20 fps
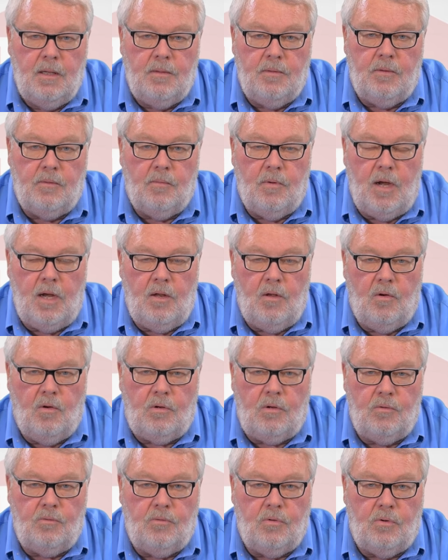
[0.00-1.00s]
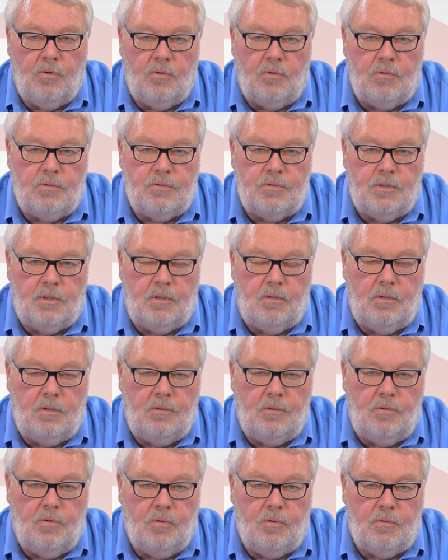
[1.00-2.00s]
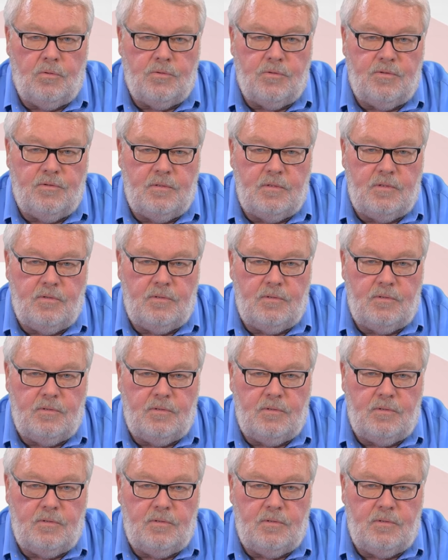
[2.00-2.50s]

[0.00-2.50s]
the radio controls, it controls the